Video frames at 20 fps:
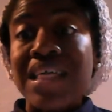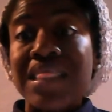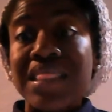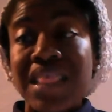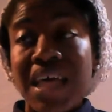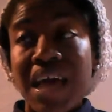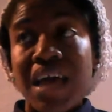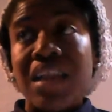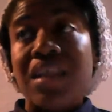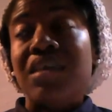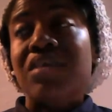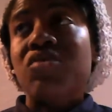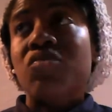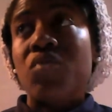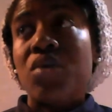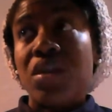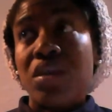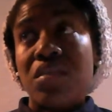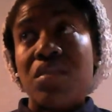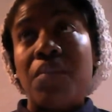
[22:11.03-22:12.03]
that is
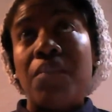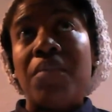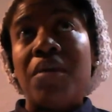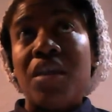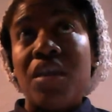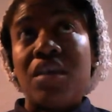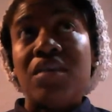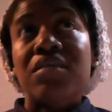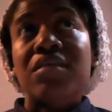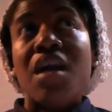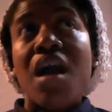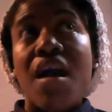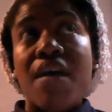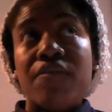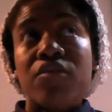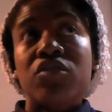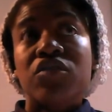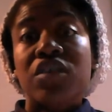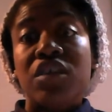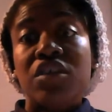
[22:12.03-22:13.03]
one of the biggest
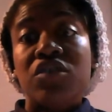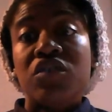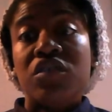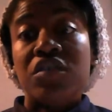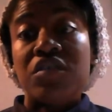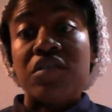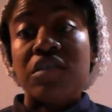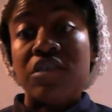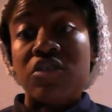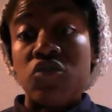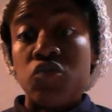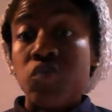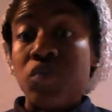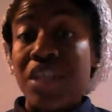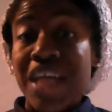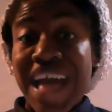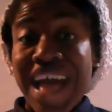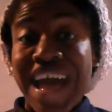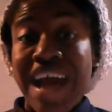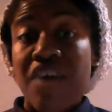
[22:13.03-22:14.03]
conversations that you
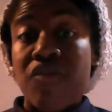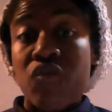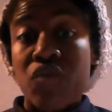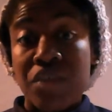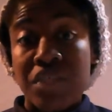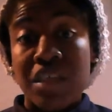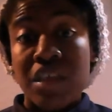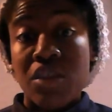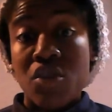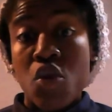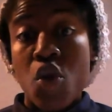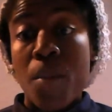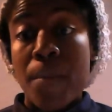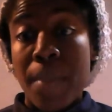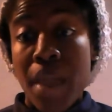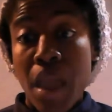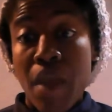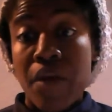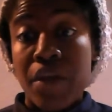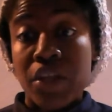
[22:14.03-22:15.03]
will have within your
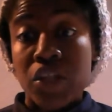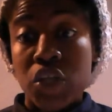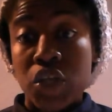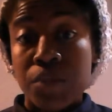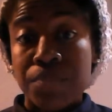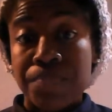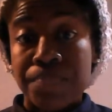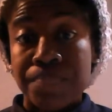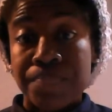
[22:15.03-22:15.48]
marriage.